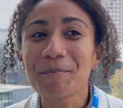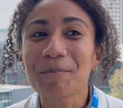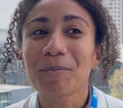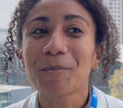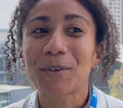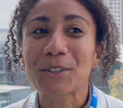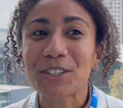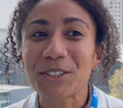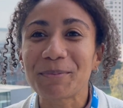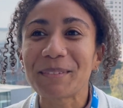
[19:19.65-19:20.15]

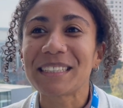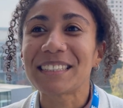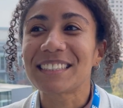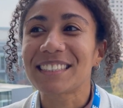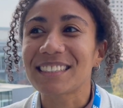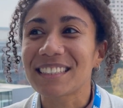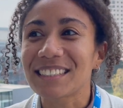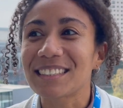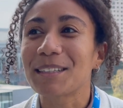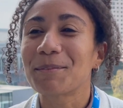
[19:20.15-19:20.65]
which means
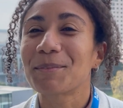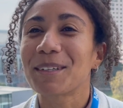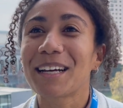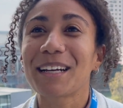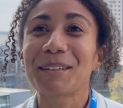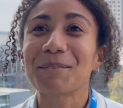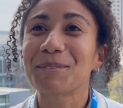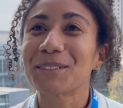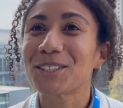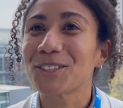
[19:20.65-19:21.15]
that
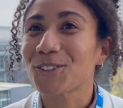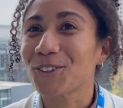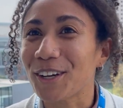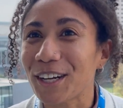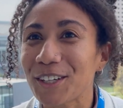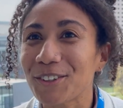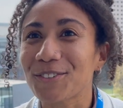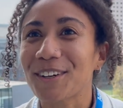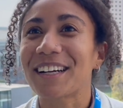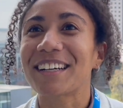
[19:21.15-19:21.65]
sometimes the
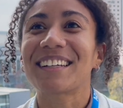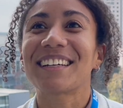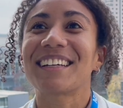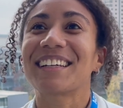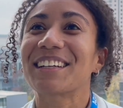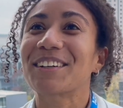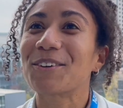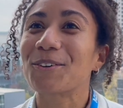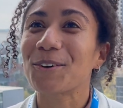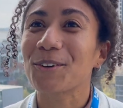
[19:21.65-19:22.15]
grant
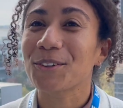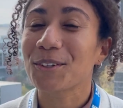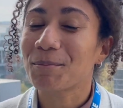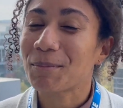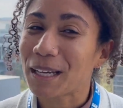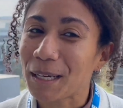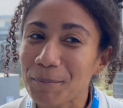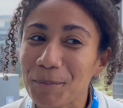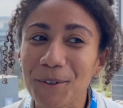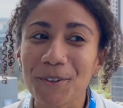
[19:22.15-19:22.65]
writing or the
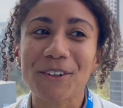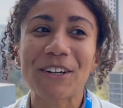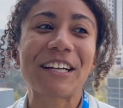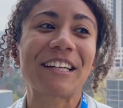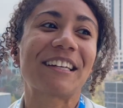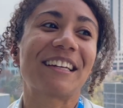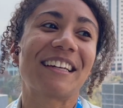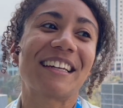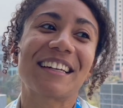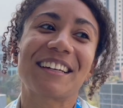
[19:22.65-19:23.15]
paper
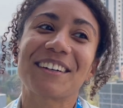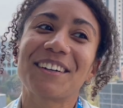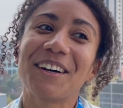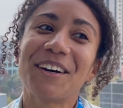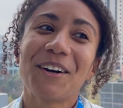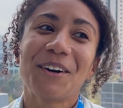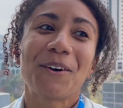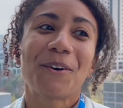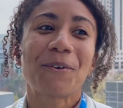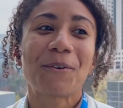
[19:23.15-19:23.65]
writing
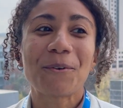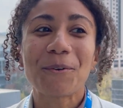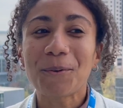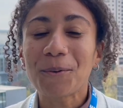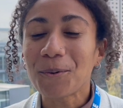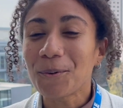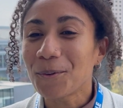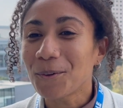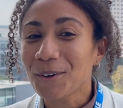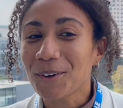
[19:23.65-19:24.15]

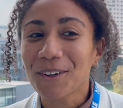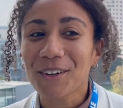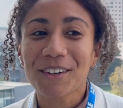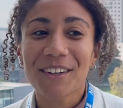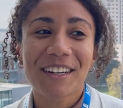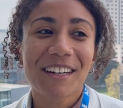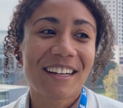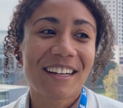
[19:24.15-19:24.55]
or,